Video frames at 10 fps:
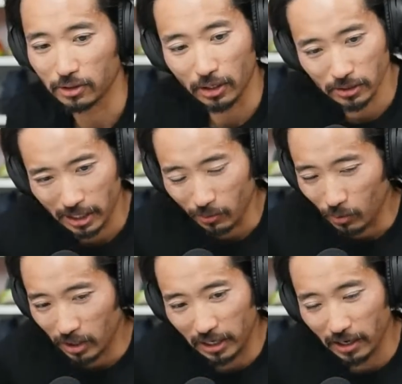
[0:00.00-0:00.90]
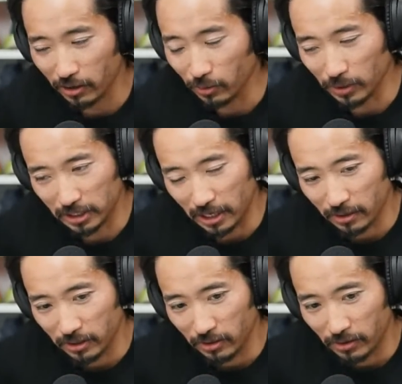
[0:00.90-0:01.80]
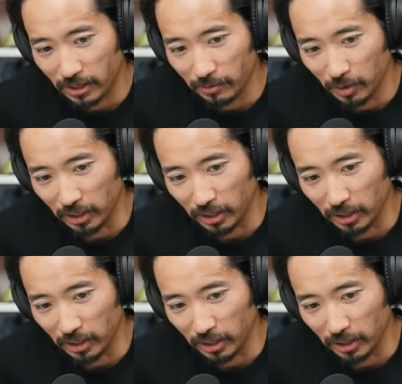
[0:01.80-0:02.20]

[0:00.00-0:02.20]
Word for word: There's that one I don't know what town you're in,